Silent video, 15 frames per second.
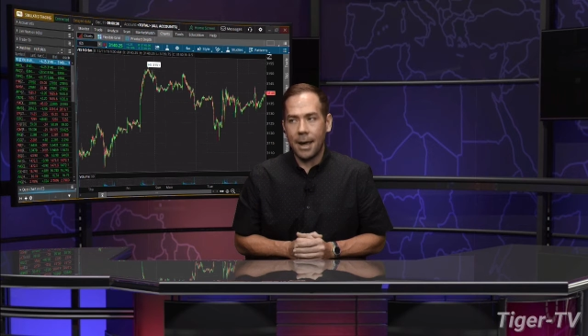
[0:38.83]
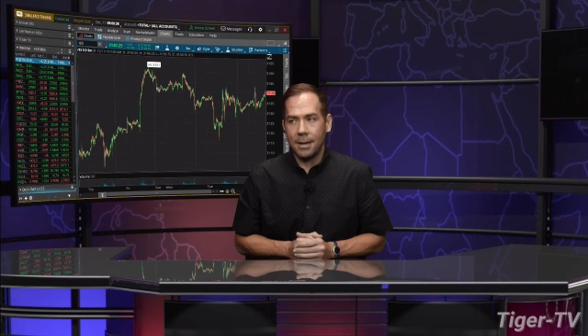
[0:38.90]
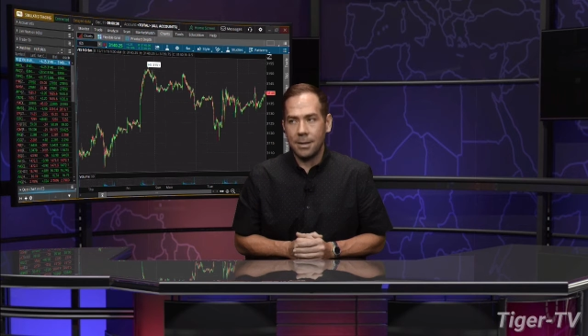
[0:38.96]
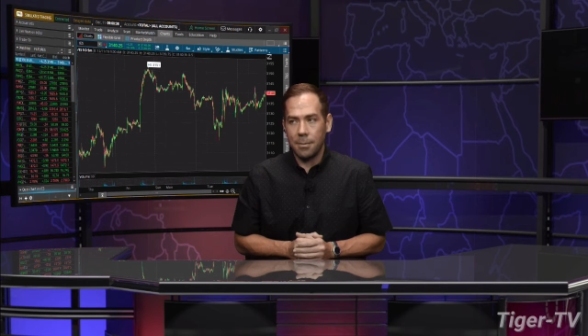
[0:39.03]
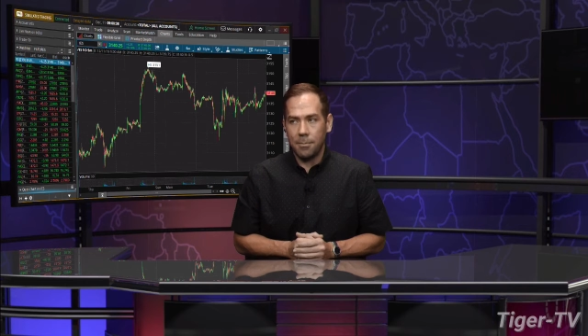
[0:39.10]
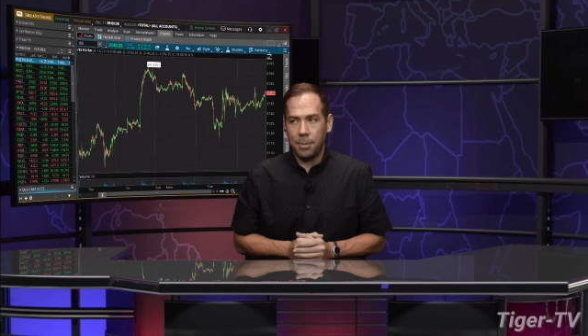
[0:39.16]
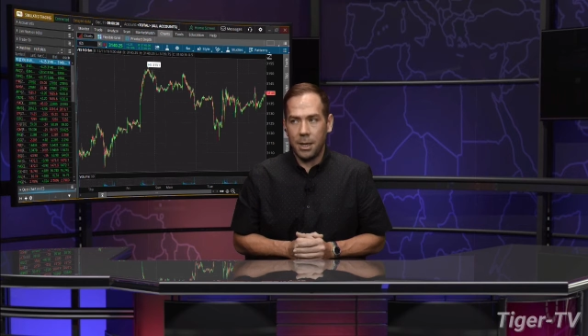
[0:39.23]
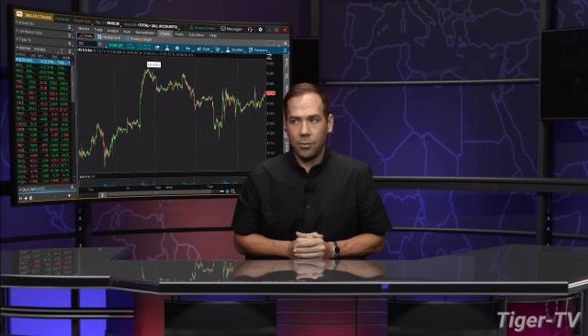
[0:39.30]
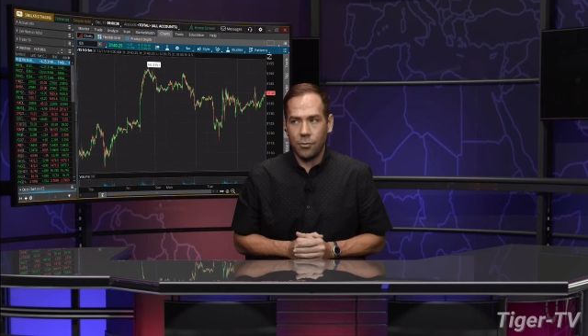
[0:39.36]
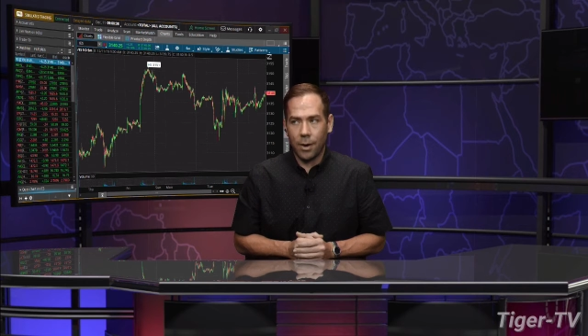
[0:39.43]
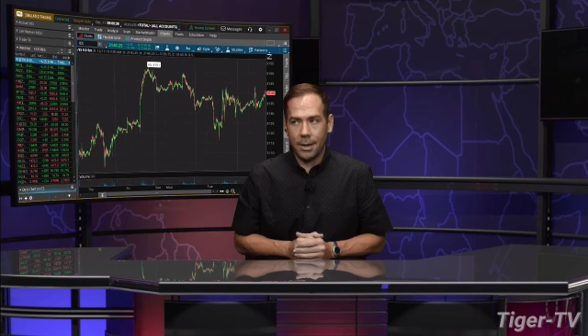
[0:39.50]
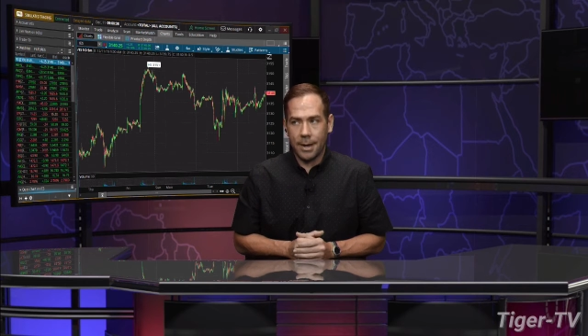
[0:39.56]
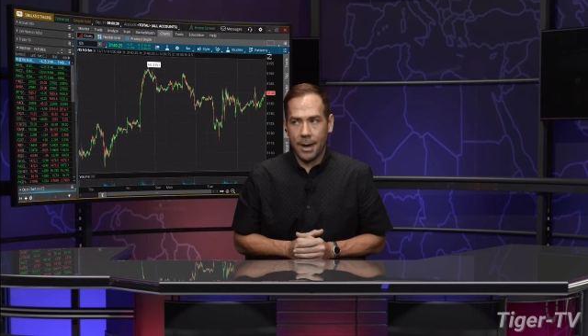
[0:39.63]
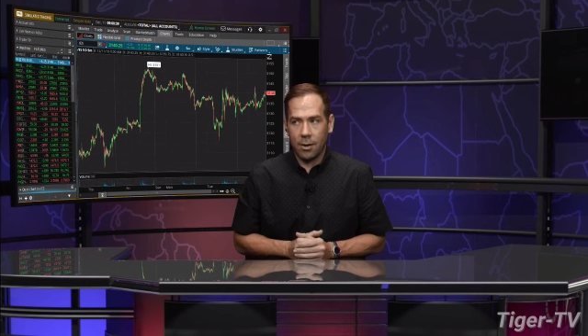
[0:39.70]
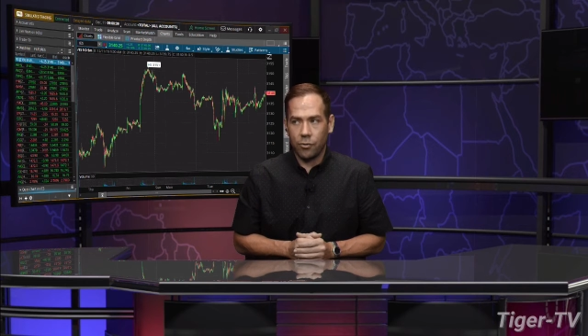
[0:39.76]
S&Ps
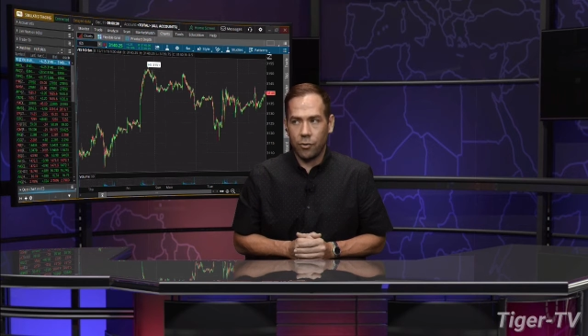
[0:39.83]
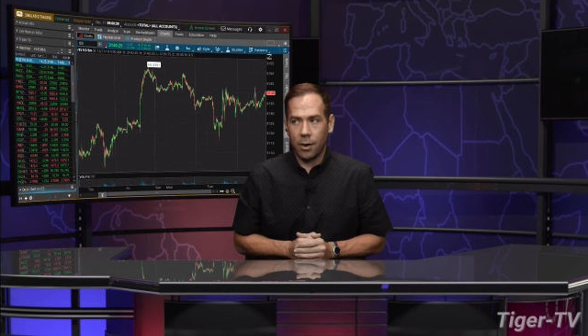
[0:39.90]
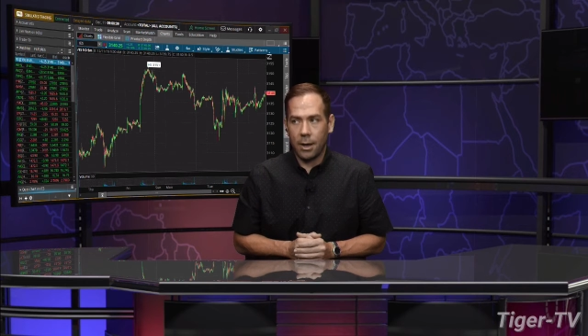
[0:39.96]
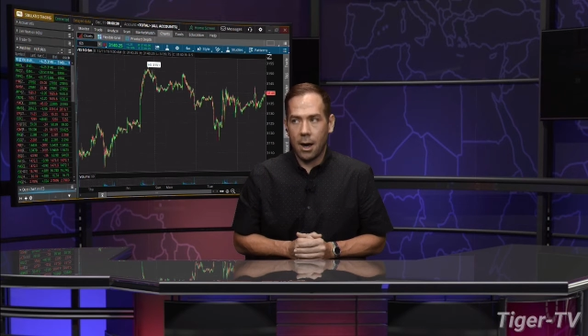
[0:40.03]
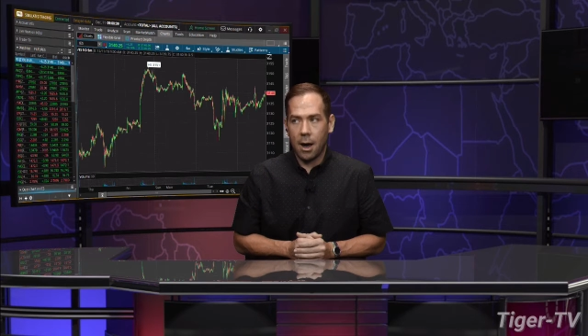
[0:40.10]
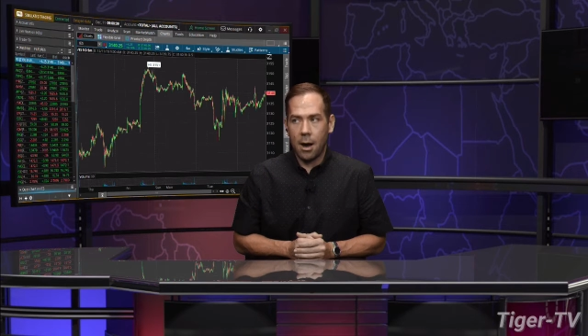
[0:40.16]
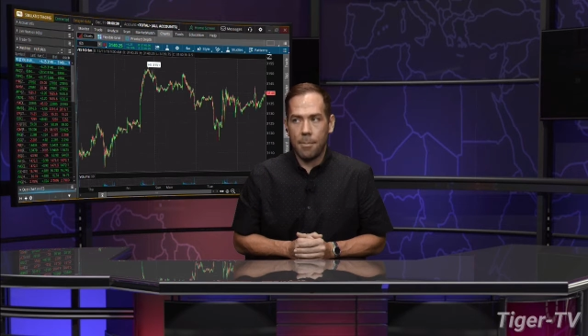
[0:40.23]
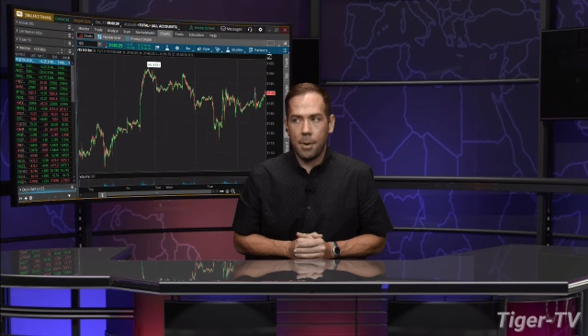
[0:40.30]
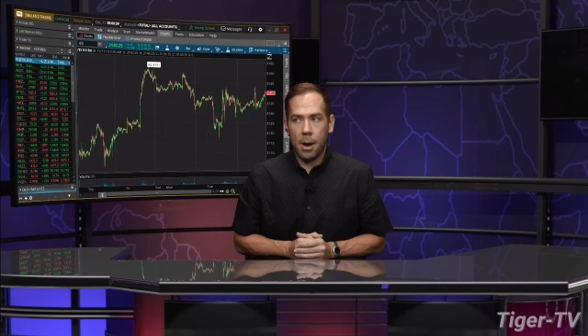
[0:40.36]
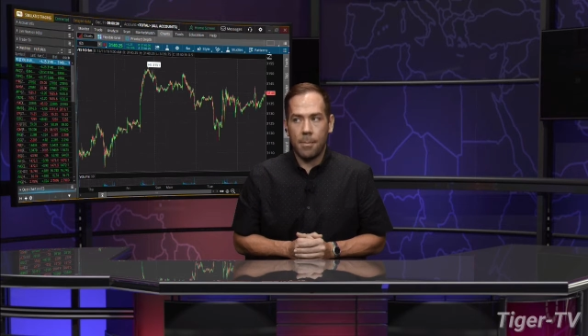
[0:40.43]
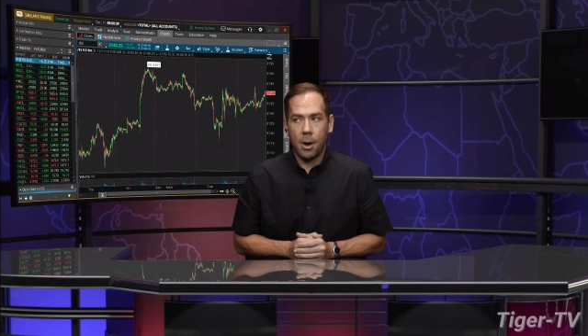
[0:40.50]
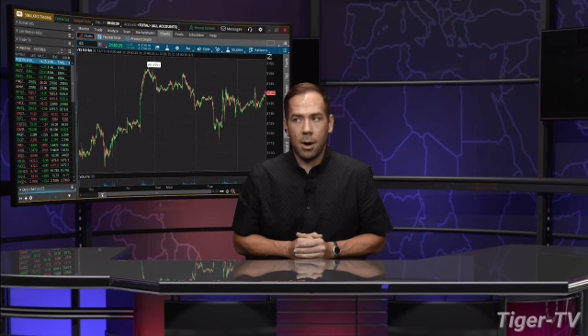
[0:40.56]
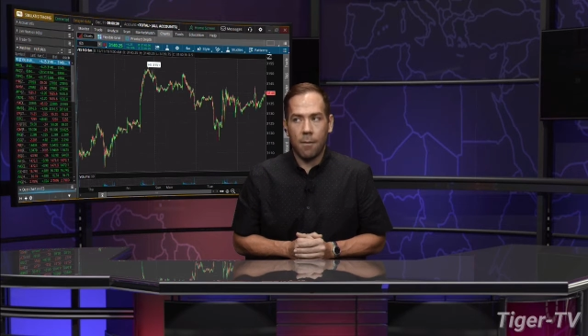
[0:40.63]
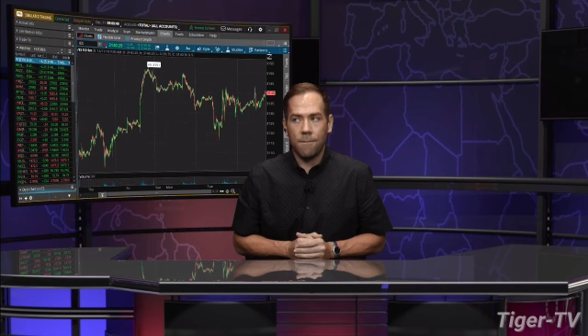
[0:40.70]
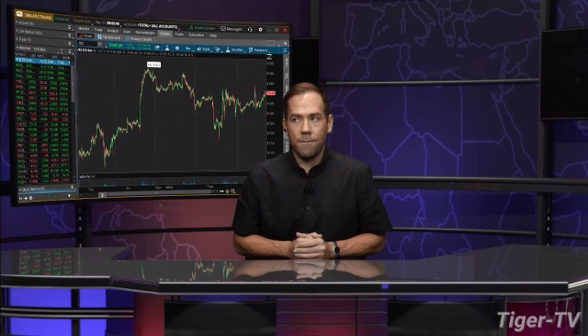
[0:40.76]
right now trading up
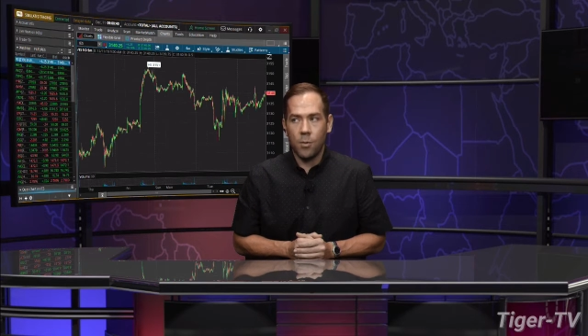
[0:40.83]
about